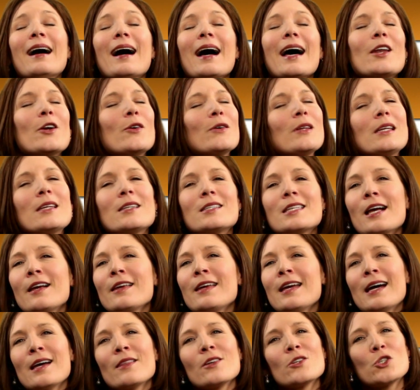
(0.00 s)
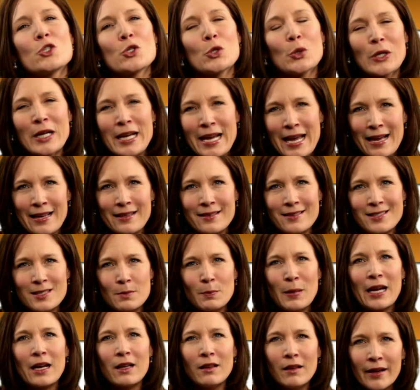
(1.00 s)
I don't need to tell you how the story ends.
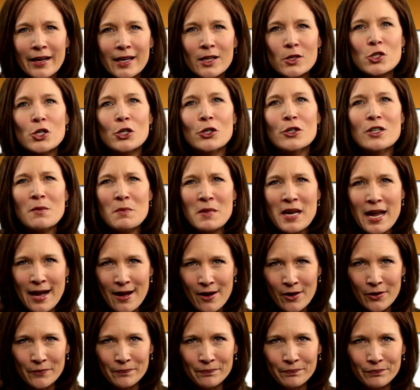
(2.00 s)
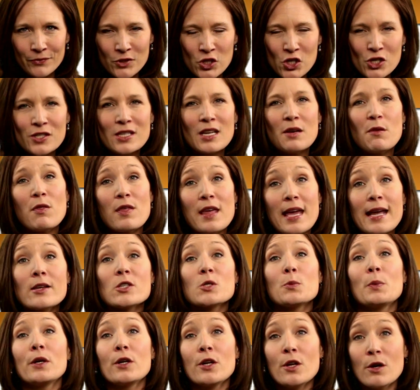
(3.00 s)
My client turned him down. She said,
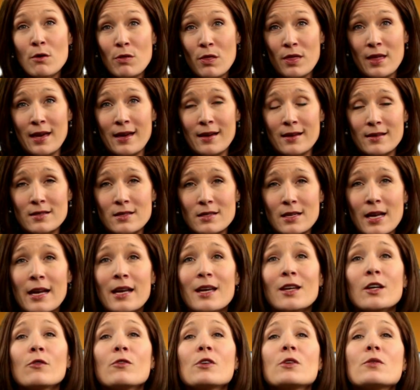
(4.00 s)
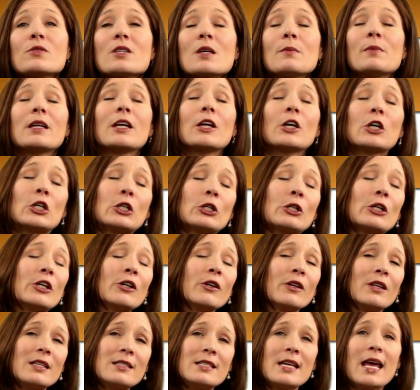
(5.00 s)
thanks, but no thanks. I interviewed somebody
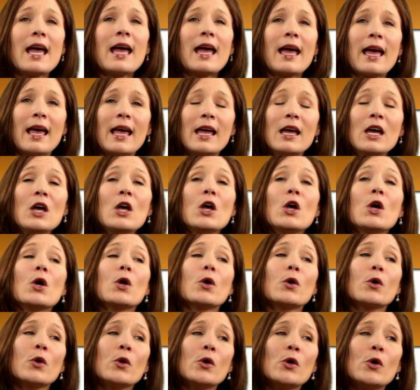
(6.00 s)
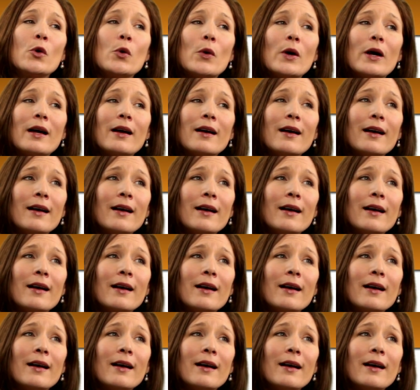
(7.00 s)
earlier in the day who